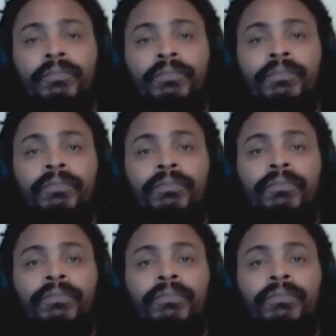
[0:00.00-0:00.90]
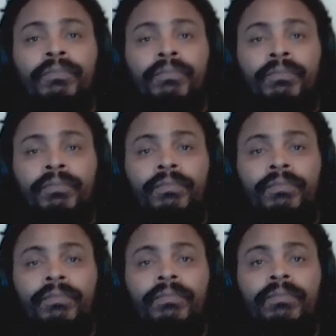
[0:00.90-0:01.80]

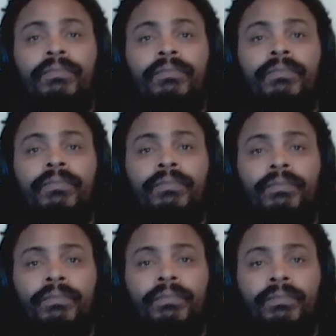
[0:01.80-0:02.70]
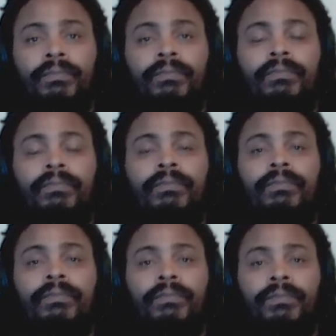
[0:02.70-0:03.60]

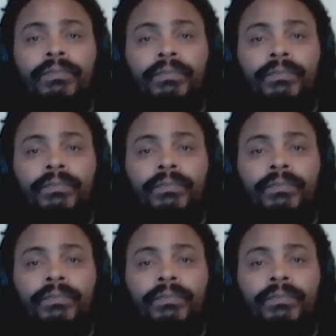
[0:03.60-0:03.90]
(silence)